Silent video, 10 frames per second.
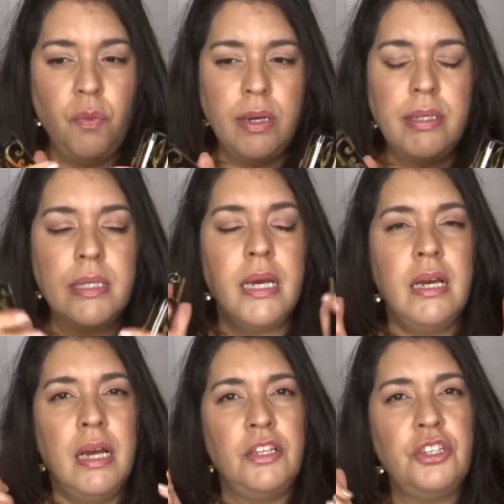ones,
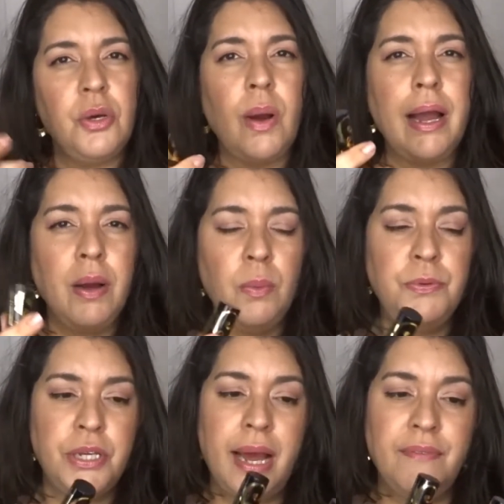and so I hope
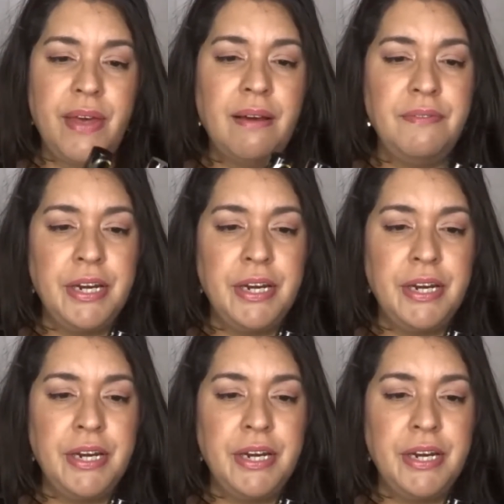to have that